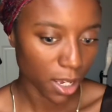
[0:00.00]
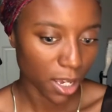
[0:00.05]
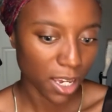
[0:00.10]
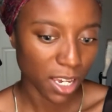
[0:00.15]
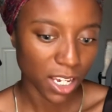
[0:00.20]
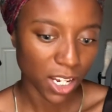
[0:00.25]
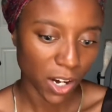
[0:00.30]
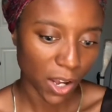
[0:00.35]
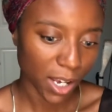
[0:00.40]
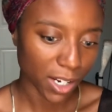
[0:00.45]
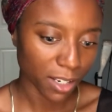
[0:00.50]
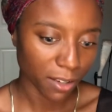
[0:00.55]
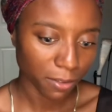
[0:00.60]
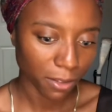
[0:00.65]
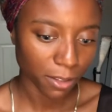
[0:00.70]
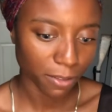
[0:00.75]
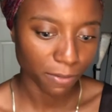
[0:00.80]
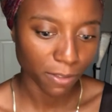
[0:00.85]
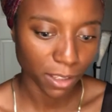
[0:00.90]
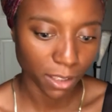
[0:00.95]
And I definitely
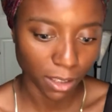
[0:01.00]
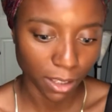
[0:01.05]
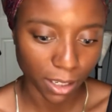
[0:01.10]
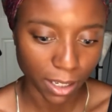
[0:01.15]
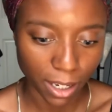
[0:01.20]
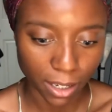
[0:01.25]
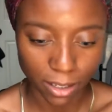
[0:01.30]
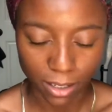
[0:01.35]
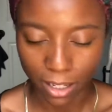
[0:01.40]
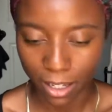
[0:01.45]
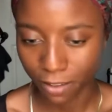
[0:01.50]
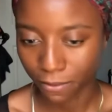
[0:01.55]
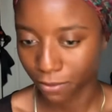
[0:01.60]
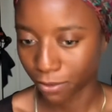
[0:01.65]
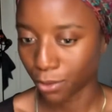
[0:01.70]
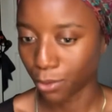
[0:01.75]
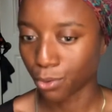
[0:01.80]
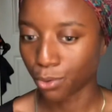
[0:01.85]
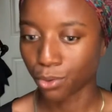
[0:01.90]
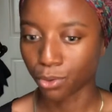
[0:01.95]
feel like I have
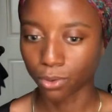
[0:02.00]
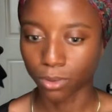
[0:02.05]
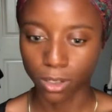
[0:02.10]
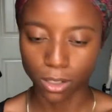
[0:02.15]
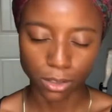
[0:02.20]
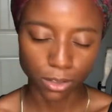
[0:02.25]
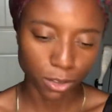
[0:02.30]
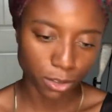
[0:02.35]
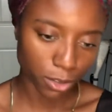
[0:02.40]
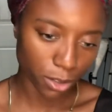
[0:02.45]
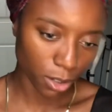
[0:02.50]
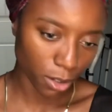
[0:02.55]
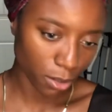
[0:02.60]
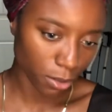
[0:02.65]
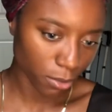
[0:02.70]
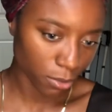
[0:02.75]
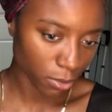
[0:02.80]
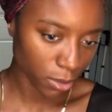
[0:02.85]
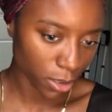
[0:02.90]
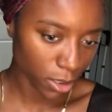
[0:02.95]
neutral
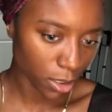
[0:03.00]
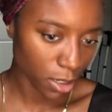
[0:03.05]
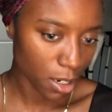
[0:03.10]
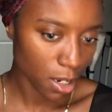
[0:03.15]
undertones.